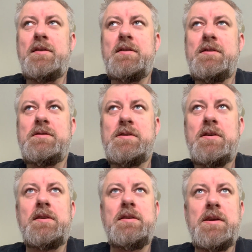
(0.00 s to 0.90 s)
They're just
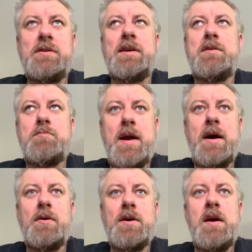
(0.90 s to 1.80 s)
literally in
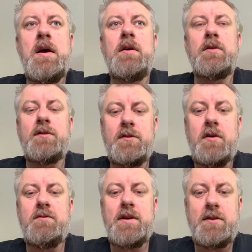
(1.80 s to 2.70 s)
power to
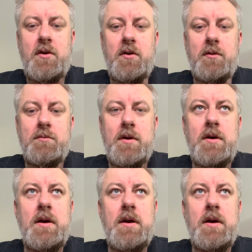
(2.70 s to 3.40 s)
serve their term